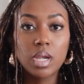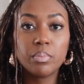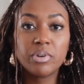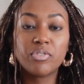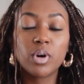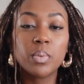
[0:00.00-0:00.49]

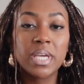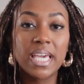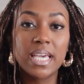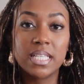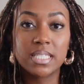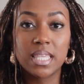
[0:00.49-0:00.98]
Before we
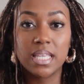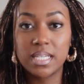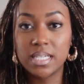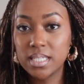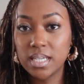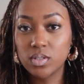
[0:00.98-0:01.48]
get into the
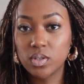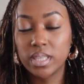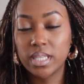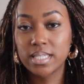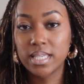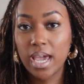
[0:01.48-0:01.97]
details on
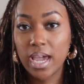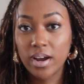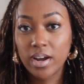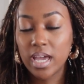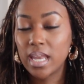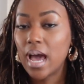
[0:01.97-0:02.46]
this
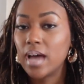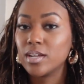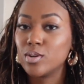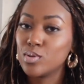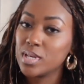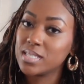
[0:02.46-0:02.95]
hair and how to
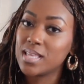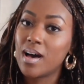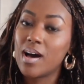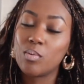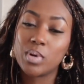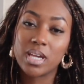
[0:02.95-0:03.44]
do this
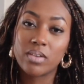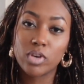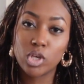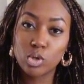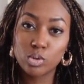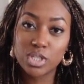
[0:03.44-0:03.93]
style, I want to give a
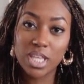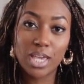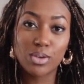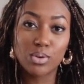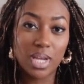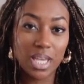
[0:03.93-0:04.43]
huge thank you to